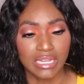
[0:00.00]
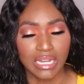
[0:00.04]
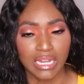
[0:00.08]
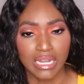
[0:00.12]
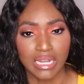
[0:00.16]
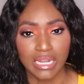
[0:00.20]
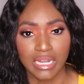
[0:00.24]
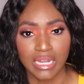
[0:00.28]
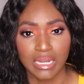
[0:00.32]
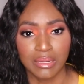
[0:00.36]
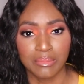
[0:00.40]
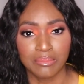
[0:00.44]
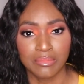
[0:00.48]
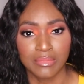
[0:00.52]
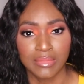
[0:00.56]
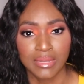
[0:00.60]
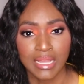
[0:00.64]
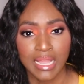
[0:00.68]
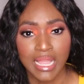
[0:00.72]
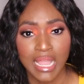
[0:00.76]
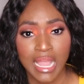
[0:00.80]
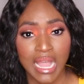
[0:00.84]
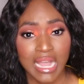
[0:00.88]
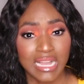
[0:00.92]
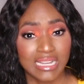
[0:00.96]

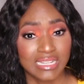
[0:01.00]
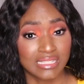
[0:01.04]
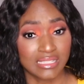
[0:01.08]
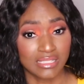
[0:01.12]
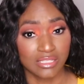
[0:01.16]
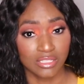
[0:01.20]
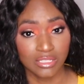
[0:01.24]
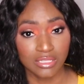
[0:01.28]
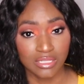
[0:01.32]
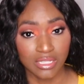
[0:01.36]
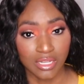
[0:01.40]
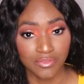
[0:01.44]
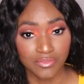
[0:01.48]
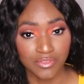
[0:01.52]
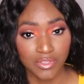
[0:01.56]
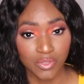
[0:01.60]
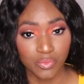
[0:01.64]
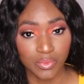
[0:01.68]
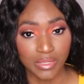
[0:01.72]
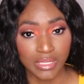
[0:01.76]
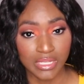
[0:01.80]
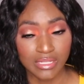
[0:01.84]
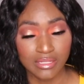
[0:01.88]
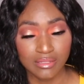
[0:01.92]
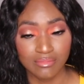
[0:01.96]
I still love the
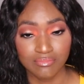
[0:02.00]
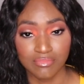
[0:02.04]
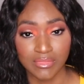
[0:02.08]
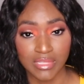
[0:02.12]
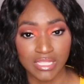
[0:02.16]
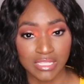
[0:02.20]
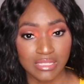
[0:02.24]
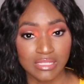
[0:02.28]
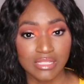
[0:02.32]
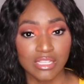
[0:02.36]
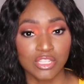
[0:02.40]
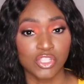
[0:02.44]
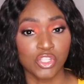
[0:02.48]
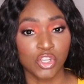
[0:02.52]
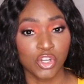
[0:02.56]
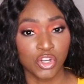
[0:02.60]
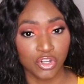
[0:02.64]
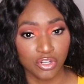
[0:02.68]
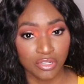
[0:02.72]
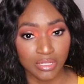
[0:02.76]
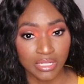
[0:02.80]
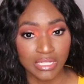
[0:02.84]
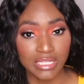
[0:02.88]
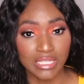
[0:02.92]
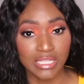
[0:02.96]
wig. This is as
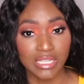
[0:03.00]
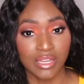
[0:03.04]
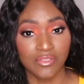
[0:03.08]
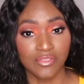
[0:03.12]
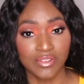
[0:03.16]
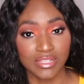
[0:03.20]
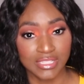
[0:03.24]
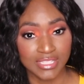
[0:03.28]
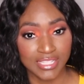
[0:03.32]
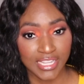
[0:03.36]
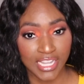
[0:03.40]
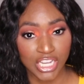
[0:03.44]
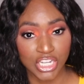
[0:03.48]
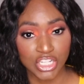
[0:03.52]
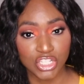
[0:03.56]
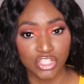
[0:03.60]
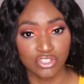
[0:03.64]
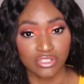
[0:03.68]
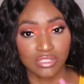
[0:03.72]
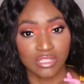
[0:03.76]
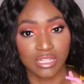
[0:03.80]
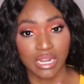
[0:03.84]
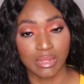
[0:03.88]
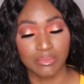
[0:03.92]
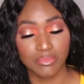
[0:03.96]
curly of a
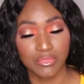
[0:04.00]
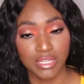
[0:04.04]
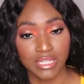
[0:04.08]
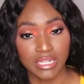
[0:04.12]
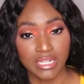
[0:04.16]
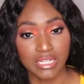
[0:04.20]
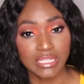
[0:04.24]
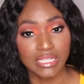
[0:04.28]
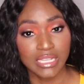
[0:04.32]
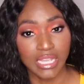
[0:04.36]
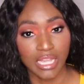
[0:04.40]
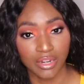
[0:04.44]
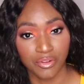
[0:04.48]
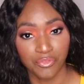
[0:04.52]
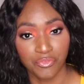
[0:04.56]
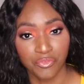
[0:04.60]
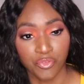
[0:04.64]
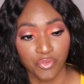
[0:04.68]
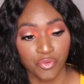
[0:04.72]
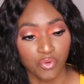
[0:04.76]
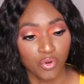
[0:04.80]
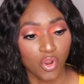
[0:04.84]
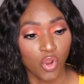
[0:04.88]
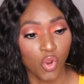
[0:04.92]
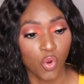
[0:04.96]
texture that I'm gonna get
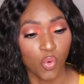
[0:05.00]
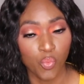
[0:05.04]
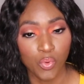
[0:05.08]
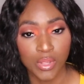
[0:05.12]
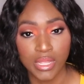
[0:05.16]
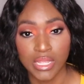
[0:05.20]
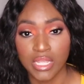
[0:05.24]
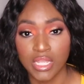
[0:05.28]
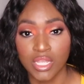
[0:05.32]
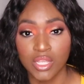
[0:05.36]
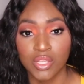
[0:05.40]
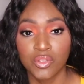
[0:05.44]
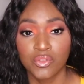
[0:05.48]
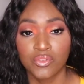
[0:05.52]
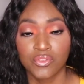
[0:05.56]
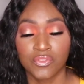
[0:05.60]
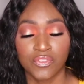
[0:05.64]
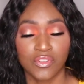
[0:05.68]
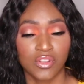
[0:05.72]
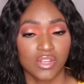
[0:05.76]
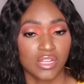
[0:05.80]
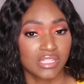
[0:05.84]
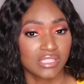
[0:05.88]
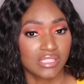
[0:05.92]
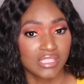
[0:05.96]
for a wig,
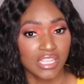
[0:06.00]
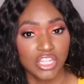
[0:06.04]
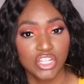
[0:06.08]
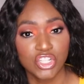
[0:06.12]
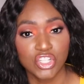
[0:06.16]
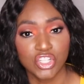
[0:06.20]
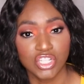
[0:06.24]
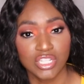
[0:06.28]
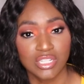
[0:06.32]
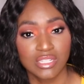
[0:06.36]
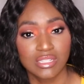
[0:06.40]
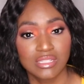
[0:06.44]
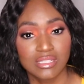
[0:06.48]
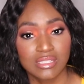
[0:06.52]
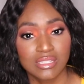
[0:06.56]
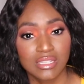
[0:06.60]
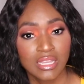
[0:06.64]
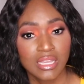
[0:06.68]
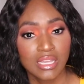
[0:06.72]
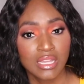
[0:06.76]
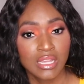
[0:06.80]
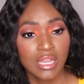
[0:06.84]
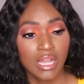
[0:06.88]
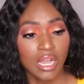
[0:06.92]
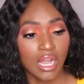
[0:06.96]
for extensions.
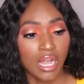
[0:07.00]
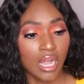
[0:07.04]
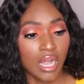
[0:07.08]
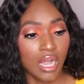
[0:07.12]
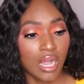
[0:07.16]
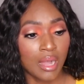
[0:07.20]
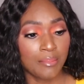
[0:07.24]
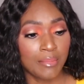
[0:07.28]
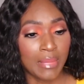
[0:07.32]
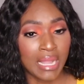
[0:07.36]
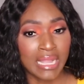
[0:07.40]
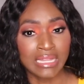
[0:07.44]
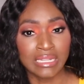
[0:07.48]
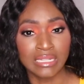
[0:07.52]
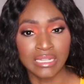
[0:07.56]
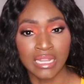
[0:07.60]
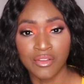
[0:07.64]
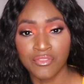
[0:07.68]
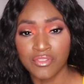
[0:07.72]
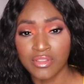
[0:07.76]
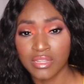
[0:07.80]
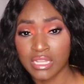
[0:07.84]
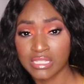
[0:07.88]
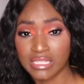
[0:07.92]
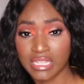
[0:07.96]
I
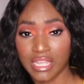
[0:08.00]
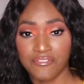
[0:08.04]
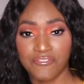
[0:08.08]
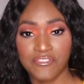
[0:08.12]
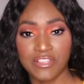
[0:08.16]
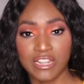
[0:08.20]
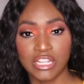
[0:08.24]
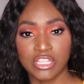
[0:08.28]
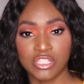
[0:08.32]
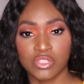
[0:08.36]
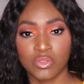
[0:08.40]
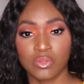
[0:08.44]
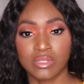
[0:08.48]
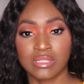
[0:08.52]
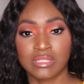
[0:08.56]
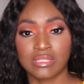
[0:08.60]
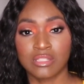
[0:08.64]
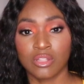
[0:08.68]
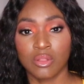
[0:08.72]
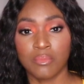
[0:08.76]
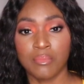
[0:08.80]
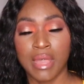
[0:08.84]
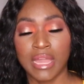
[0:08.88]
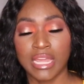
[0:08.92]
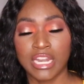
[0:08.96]
love it because I feel as though it's
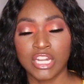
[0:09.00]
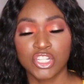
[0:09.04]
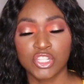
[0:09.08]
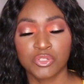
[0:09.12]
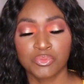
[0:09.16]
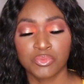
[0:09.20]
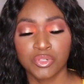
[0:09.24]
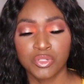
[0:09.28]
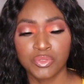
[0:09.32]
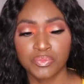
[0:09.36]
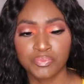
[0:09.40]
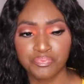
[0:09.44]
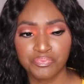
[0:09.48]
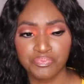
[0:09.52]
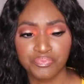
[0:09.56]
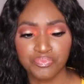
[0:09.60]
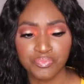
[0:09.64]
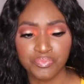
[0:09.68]
still manageable.